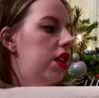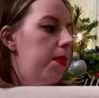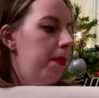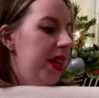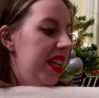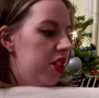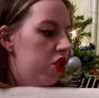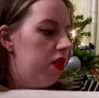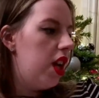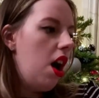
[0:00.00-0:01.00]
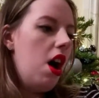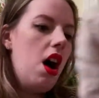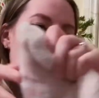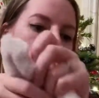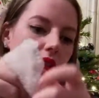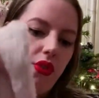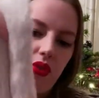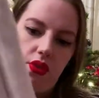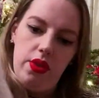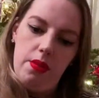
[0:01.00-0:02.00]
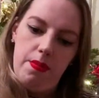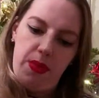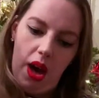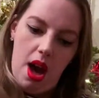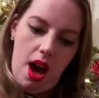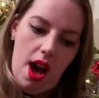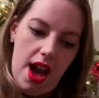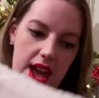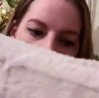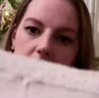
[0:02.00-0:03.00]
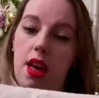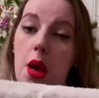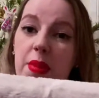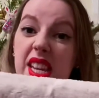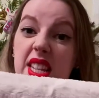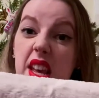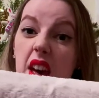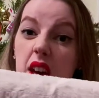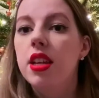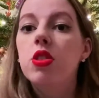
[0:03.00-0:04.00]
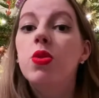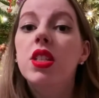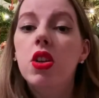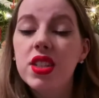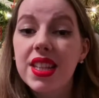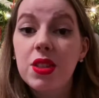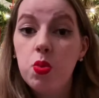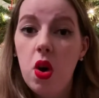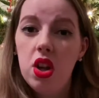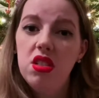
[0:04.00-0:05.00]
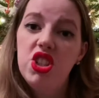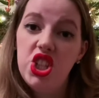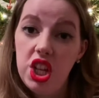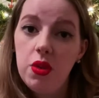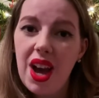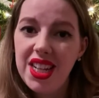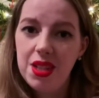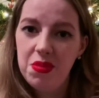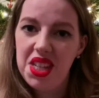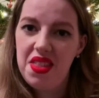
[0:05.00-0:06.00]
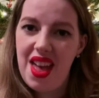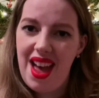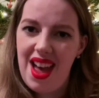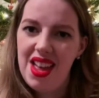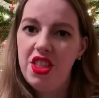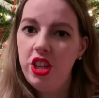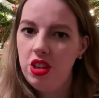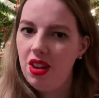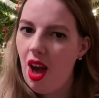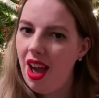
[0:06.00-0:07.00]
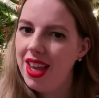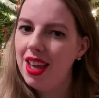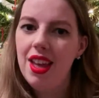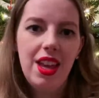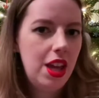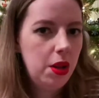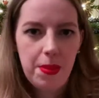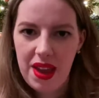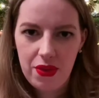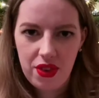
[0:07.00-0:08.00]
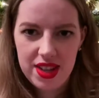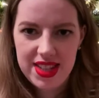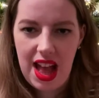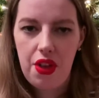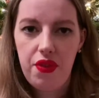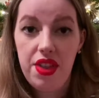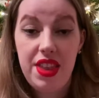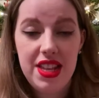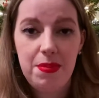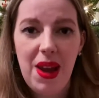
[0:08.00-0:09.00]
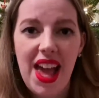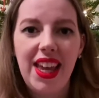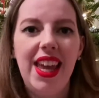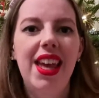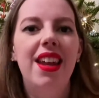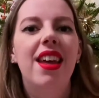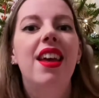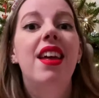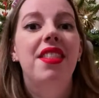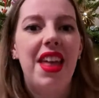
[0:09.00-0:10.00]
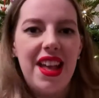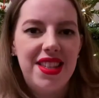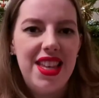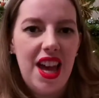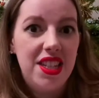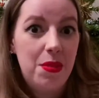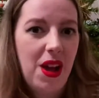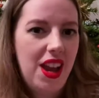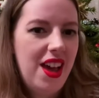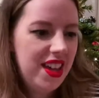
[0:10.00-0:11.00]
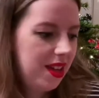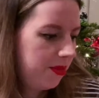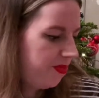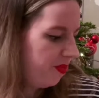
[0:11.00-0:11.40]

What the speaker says: 1.5 meters by 1 meter. So as long as there's 1 to 2 items in there that you like, it'll pay for itself. This blanket, that's the item I like.